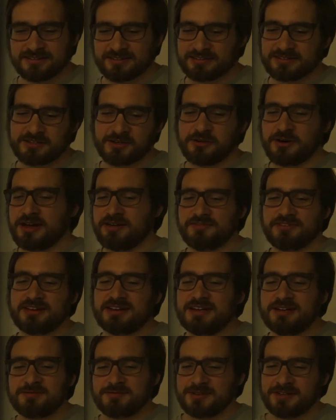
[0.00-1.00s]
So
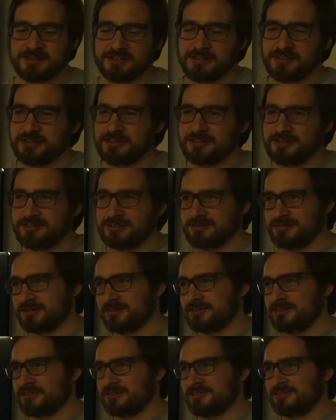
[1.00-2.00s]
having them on
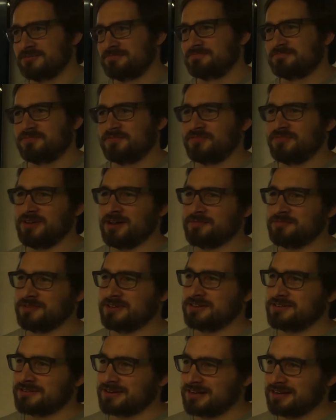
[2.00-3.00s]
your
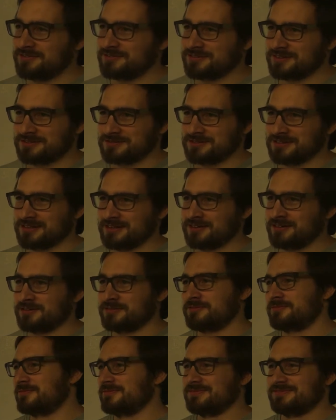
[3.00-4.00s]
floppy drive
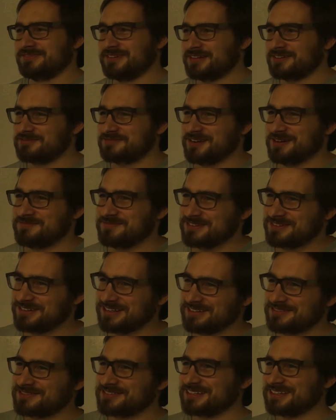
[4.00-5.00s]
or not floppy
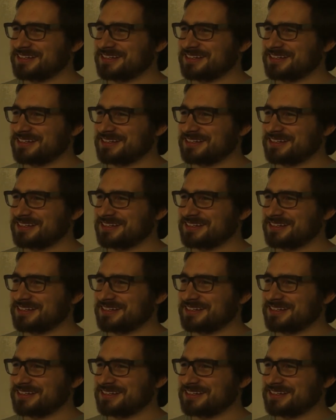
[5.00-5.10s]
drive.